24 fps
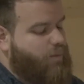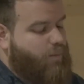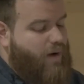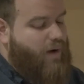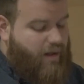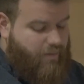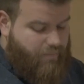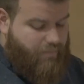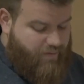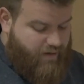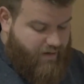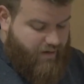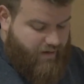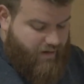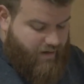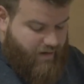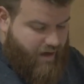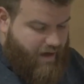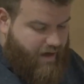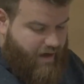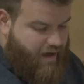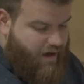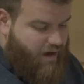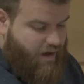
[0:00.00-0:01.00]
Well,
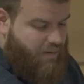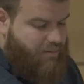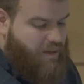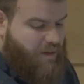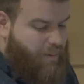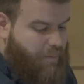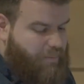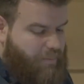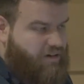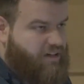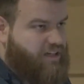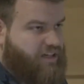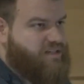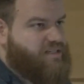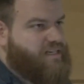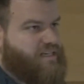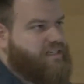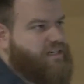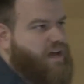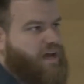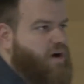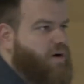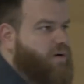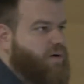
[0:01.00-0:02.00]
how many people are
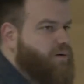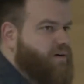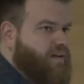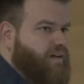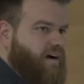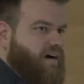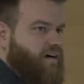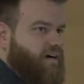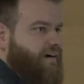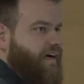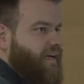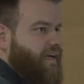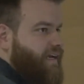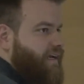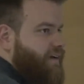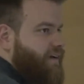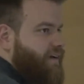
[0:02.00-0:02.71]
using Node already?